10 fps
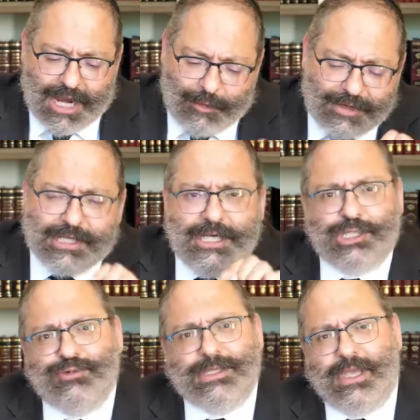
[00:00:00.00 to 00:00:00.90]
Now, here's an
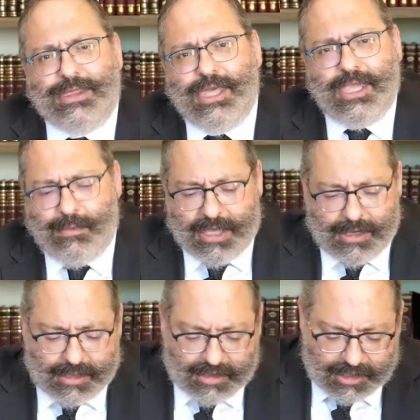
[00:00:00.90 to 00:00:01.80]
interesting thing
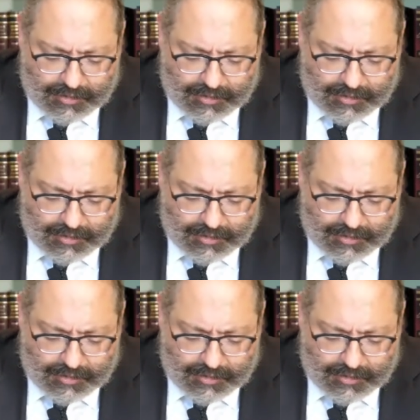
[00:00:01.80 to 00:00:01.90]
immediately.